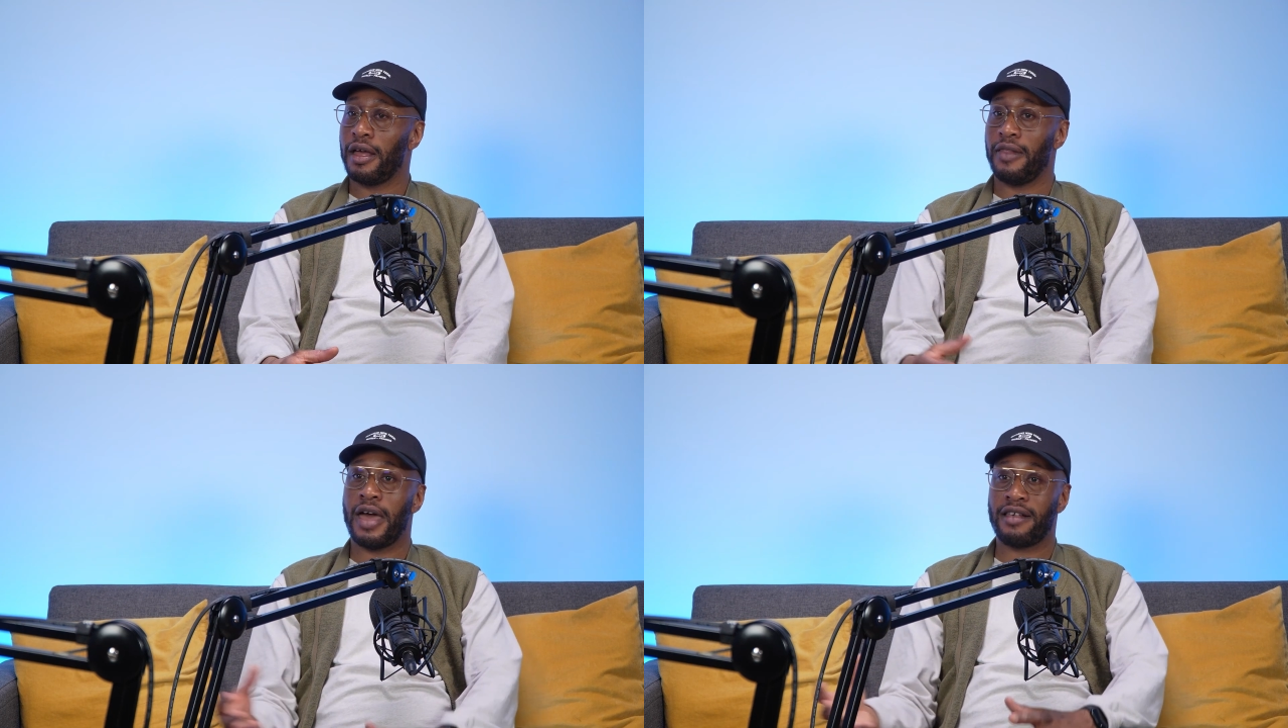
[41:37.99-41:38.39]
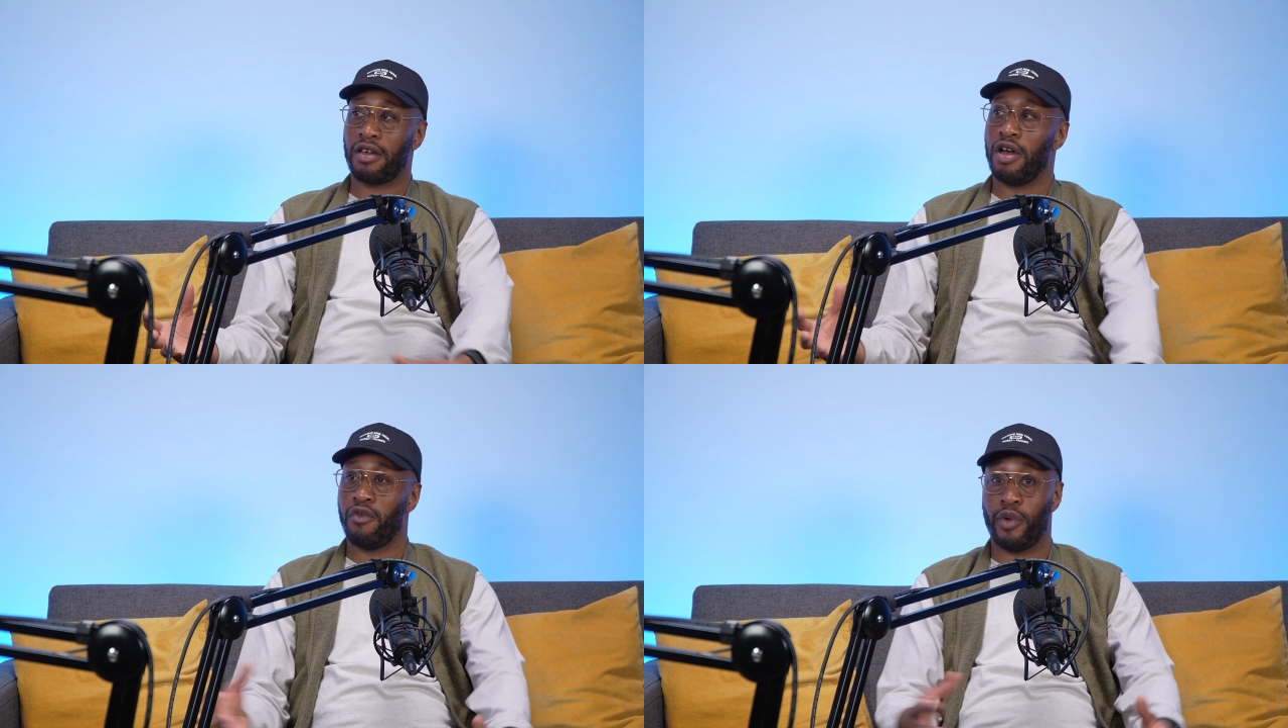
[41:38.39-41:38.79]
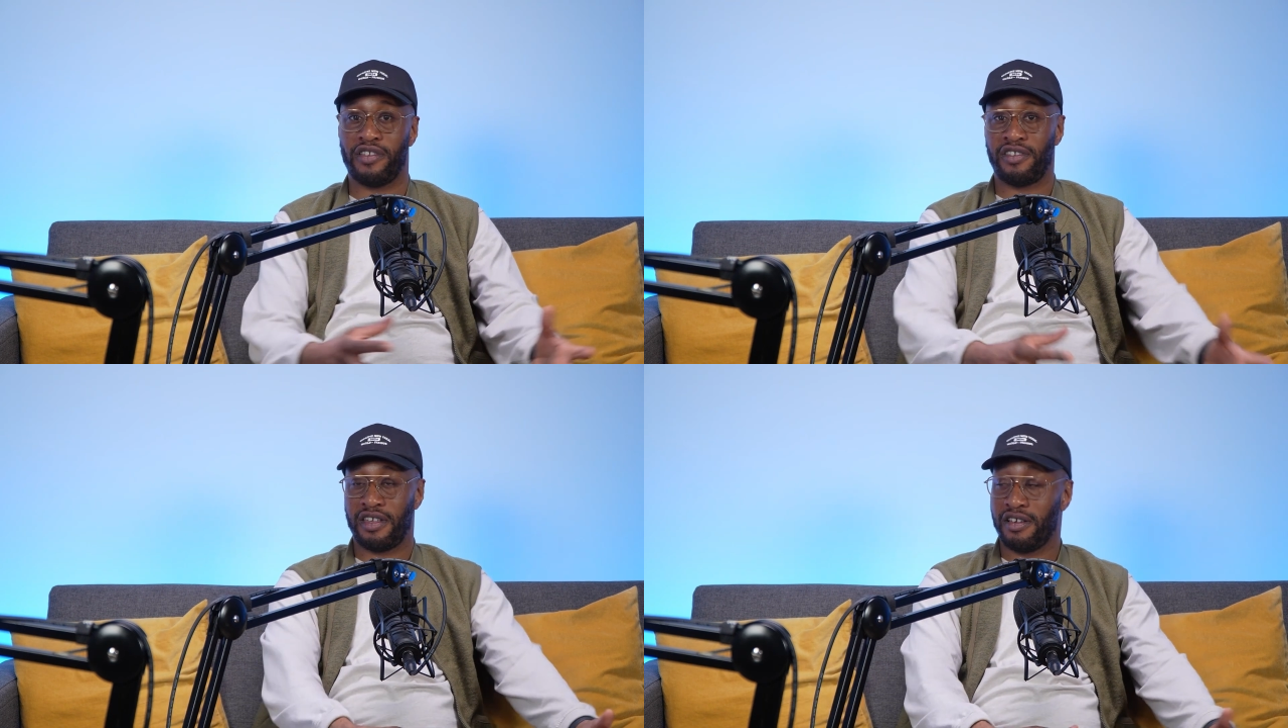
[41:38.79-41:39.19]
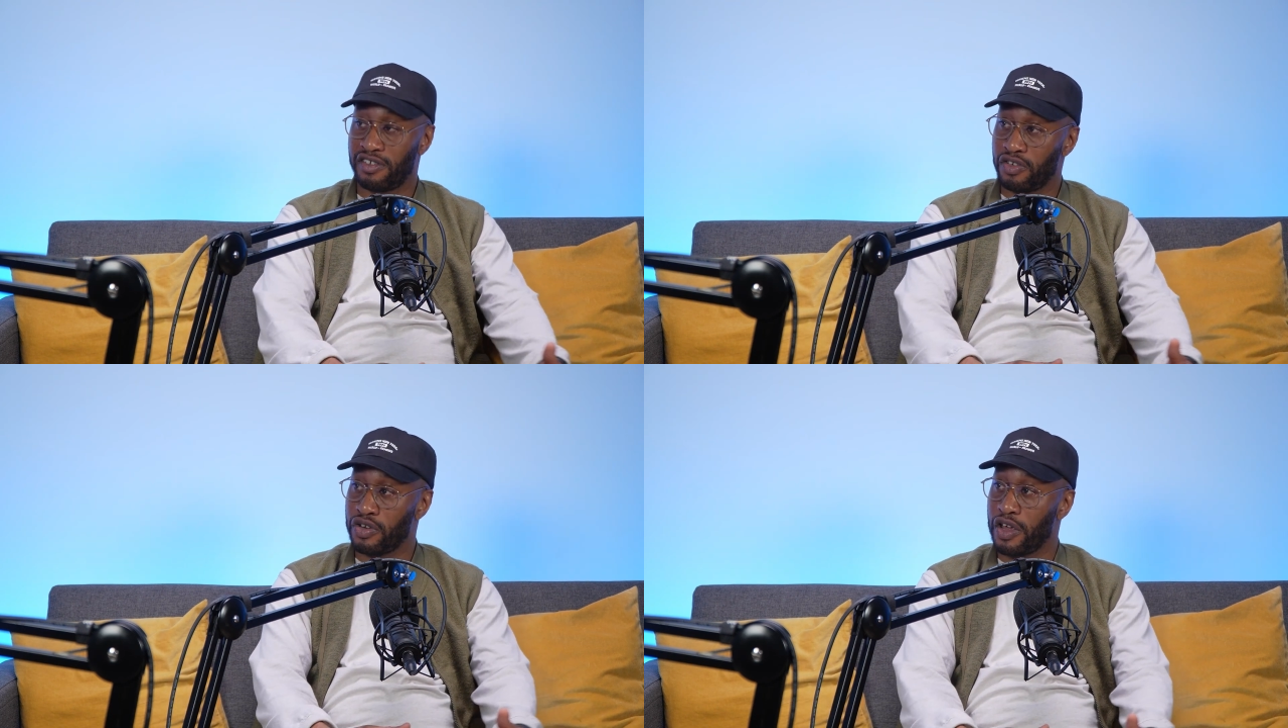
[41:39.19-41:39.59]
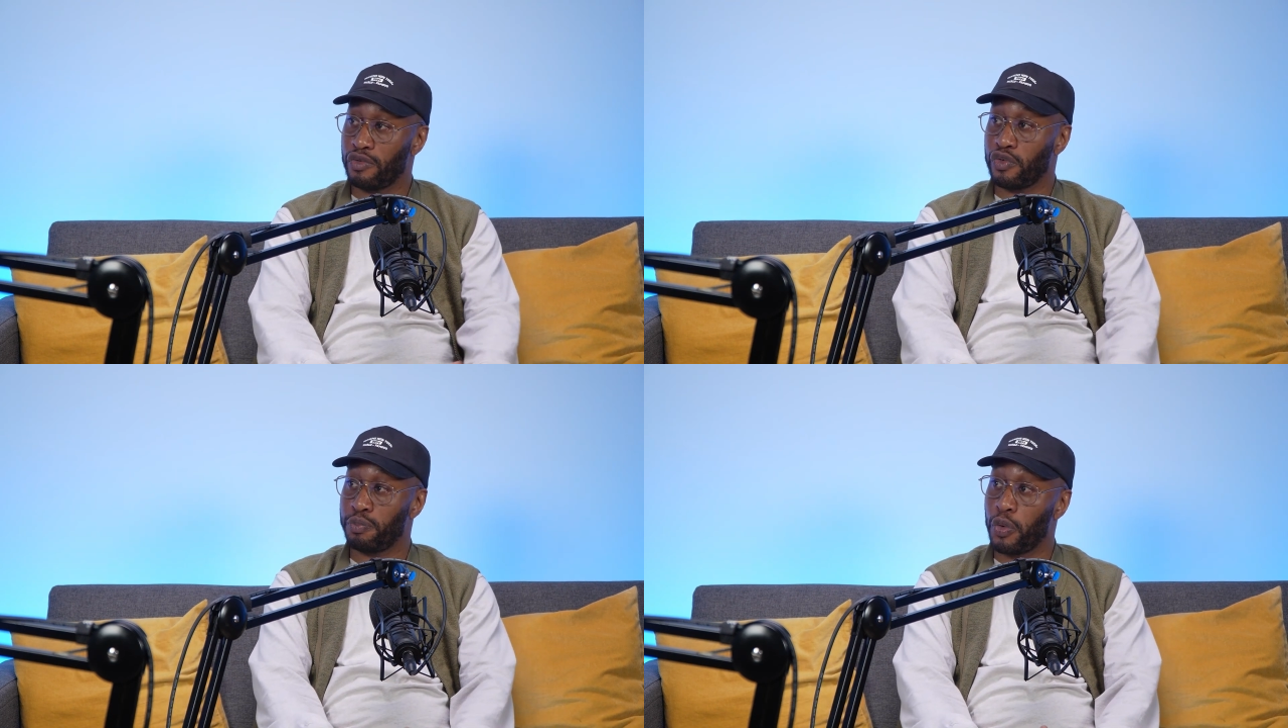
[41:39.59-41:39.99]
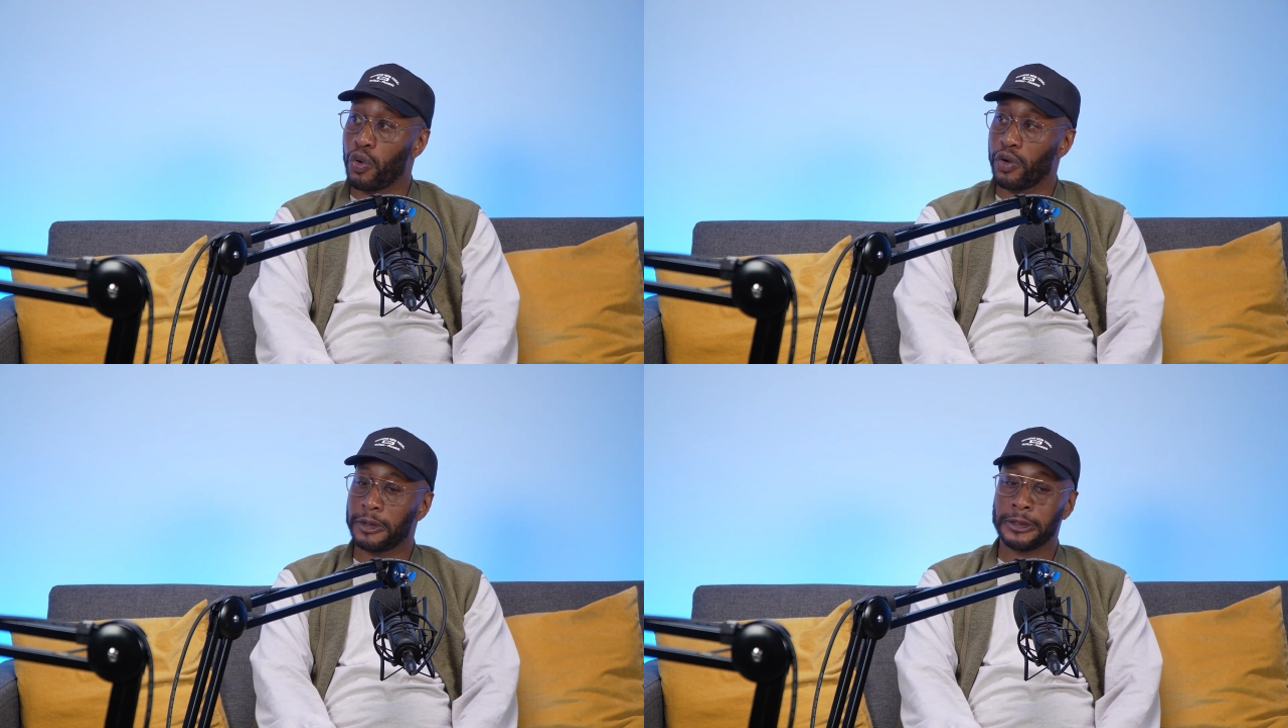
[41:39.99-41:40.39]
and that's kind of when Stink Studios was born.